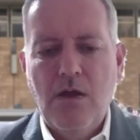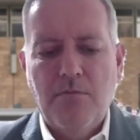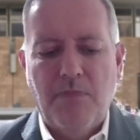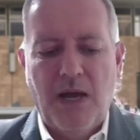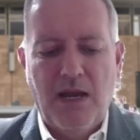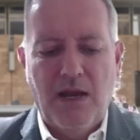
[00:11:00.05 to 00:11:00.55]

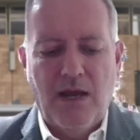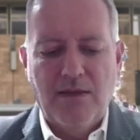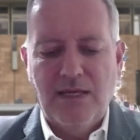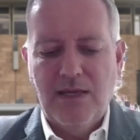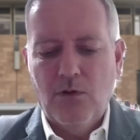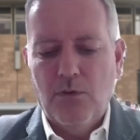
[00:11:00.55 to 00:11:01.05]
but I
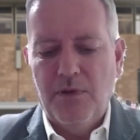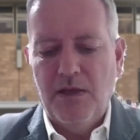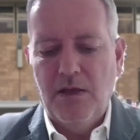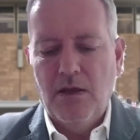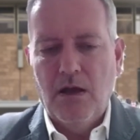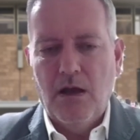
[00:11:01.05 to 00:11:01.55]
think it will be
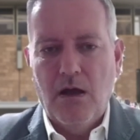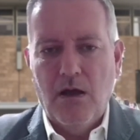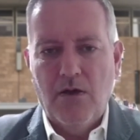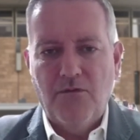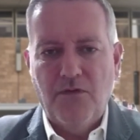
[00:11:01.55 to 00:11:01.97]
hard for